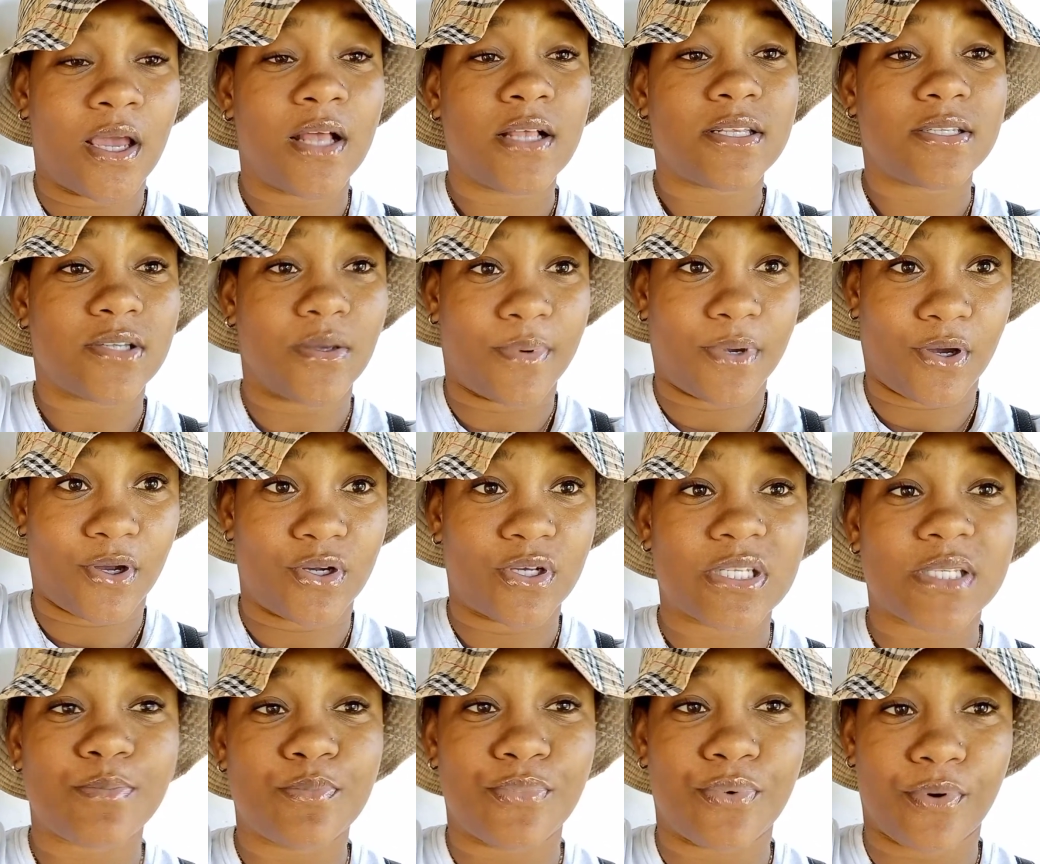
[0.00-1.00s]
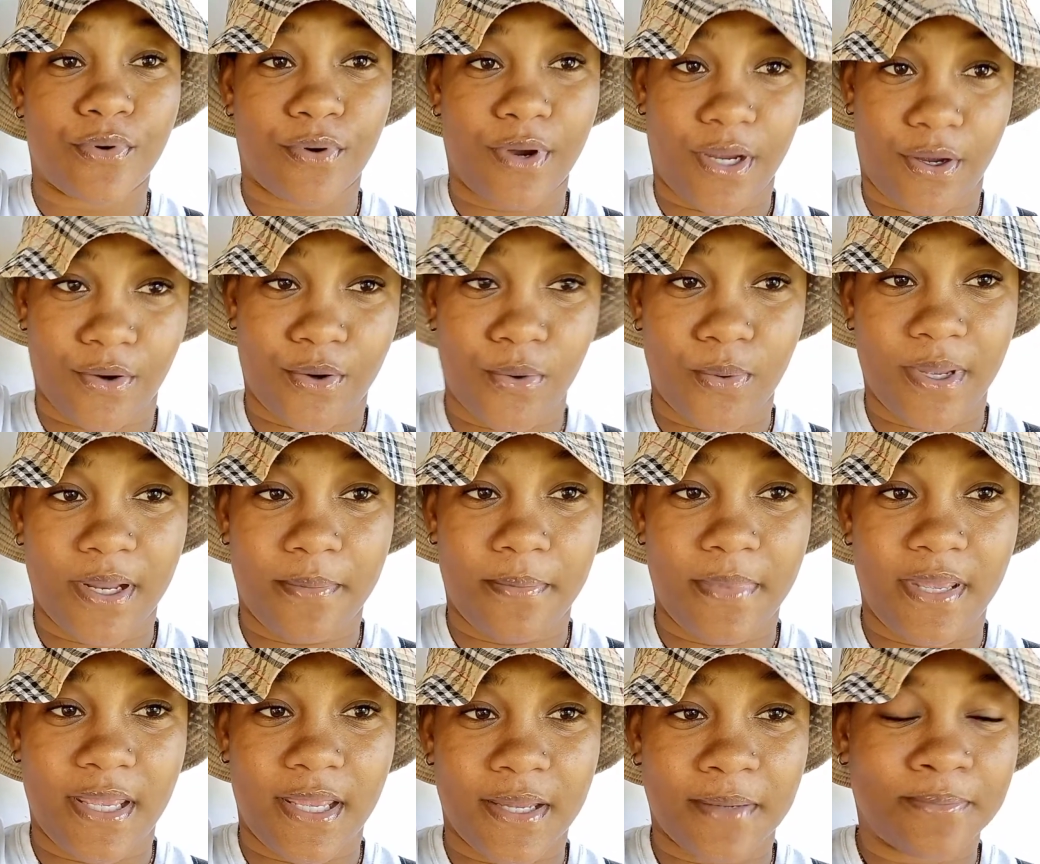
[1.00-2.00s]
So I'm gonna just bring on with
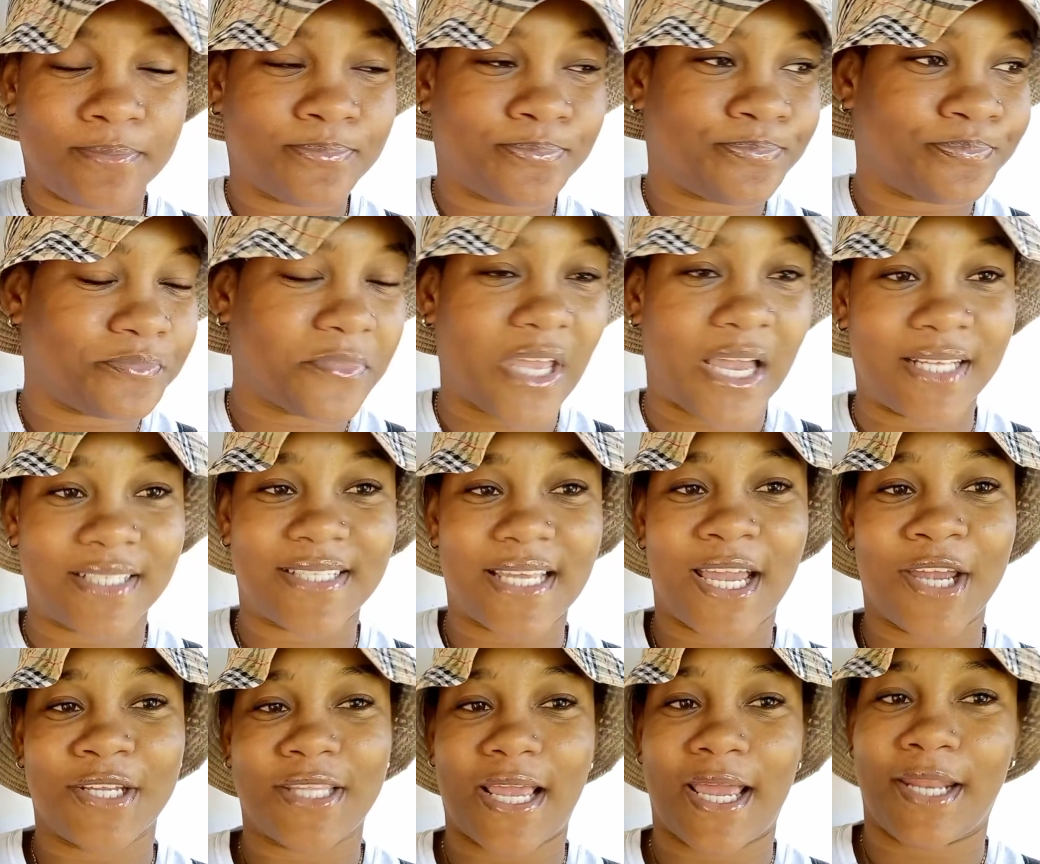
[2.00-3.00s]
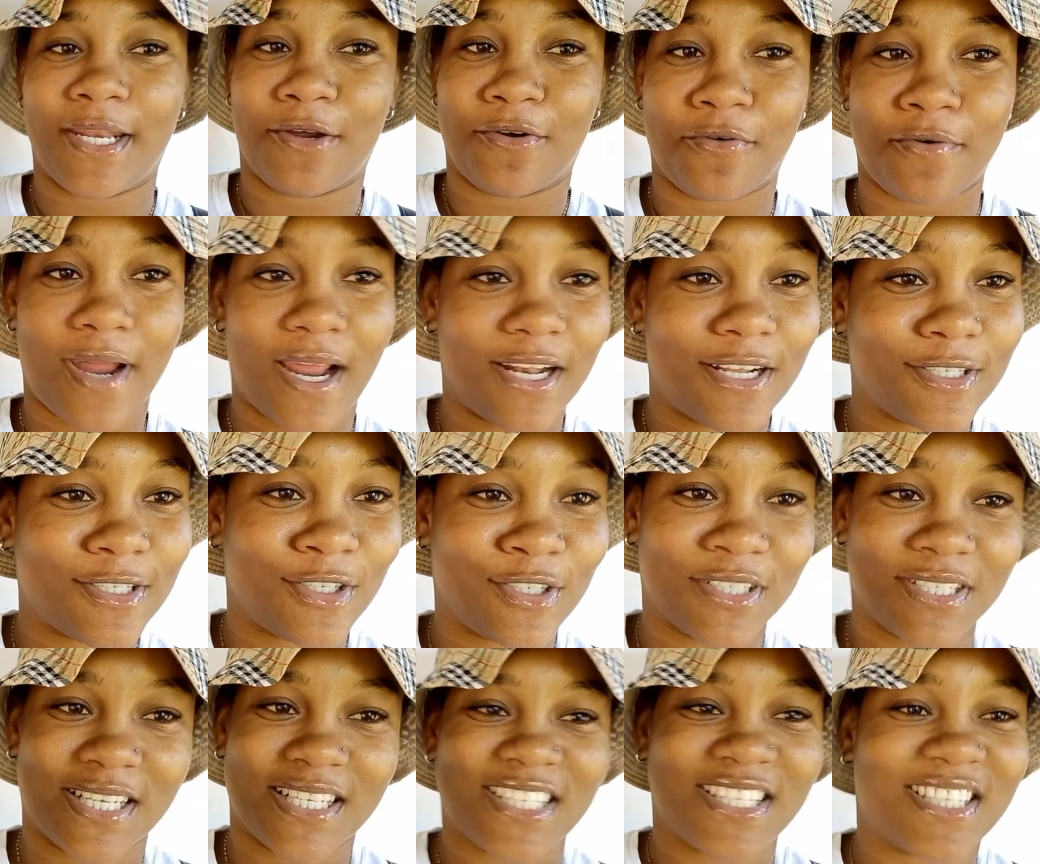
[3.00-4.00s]
me. And tie tie the right so just
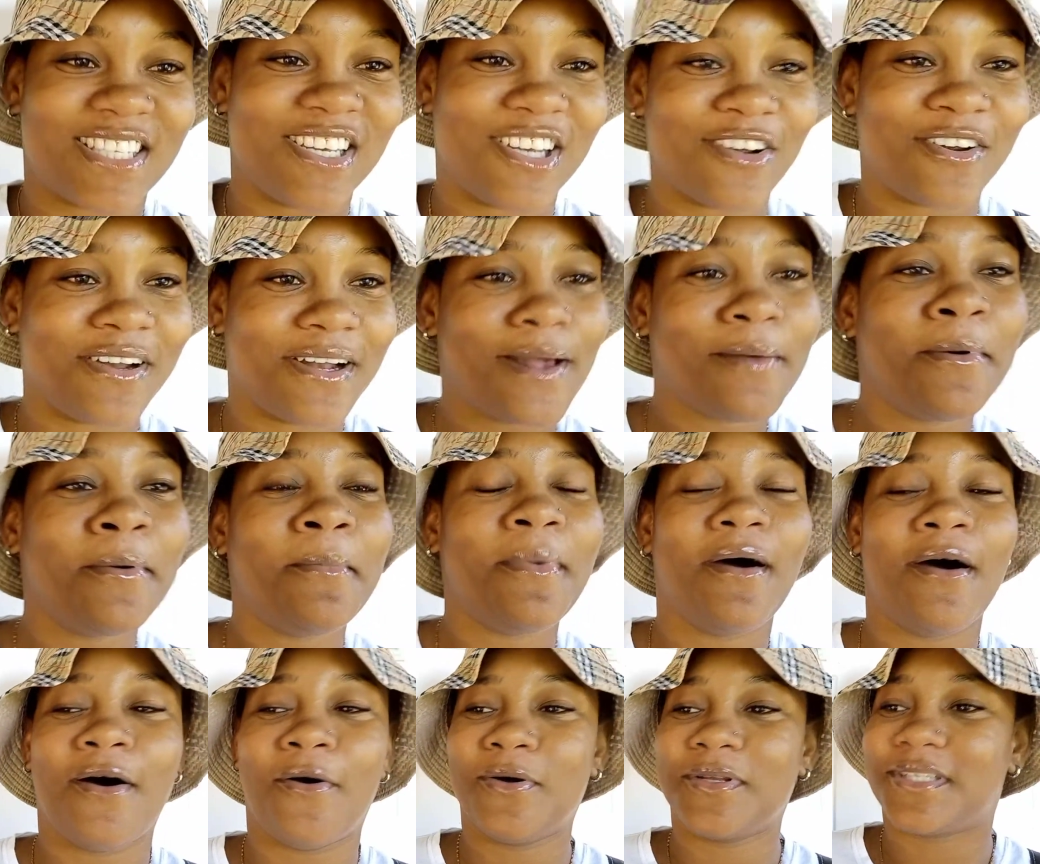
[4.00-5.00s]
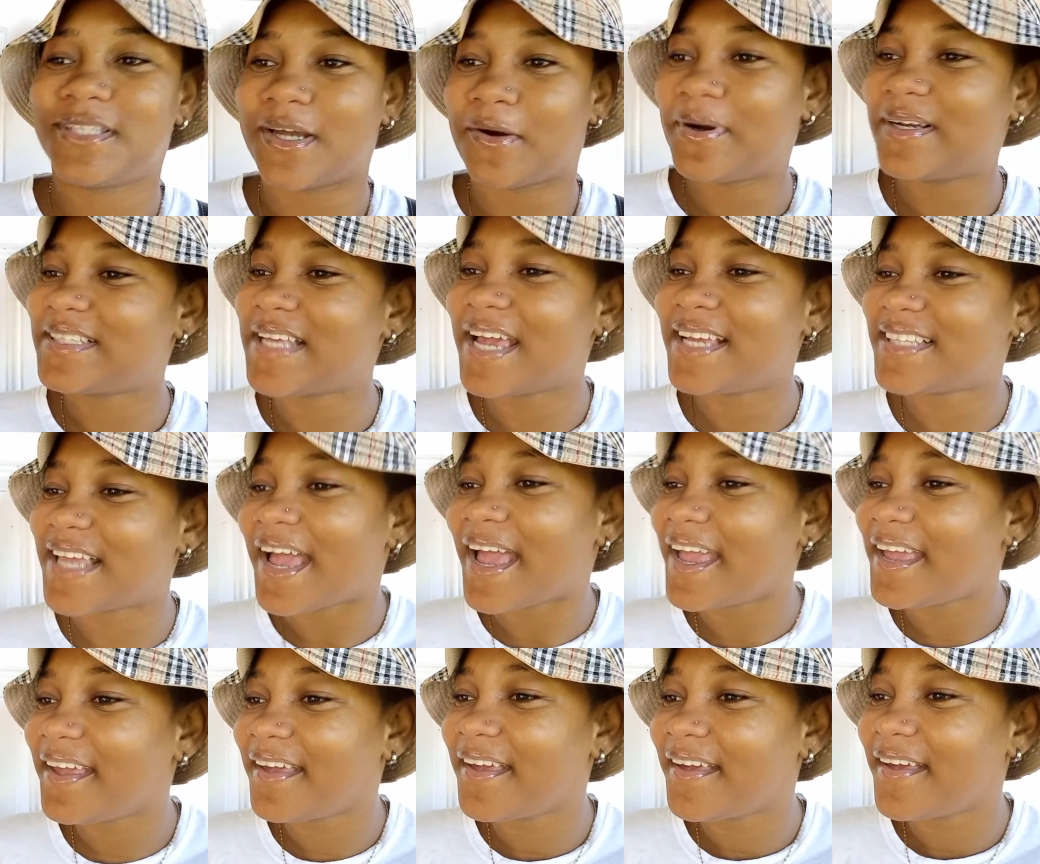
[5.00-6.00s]
a steering on my mouth. Our tie tie.